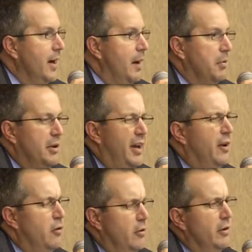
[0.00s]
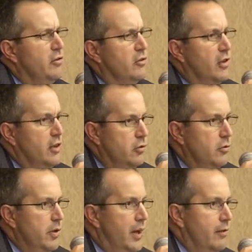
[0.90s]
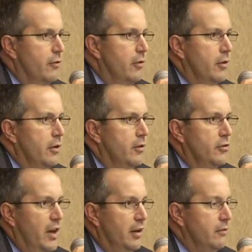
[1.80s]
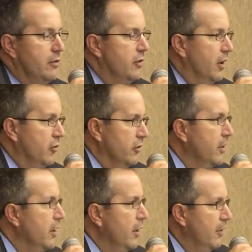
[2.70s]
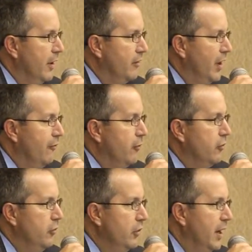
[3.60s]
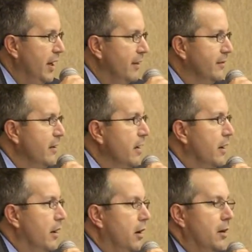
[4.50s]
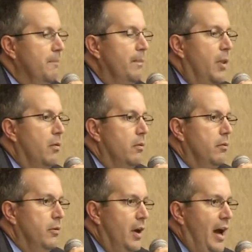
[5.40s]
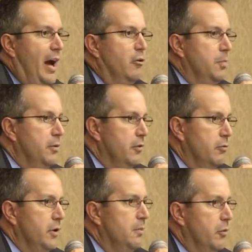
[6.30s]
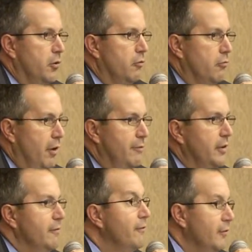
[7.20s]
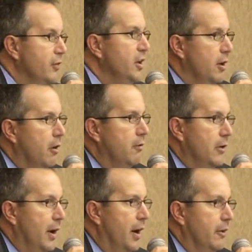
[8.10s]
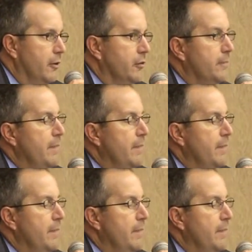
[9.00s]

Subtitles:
complicated, or let's just say 2 days for the sake of discussion. They stay for 2 days. The hospital is reimbursed roughly $1,500.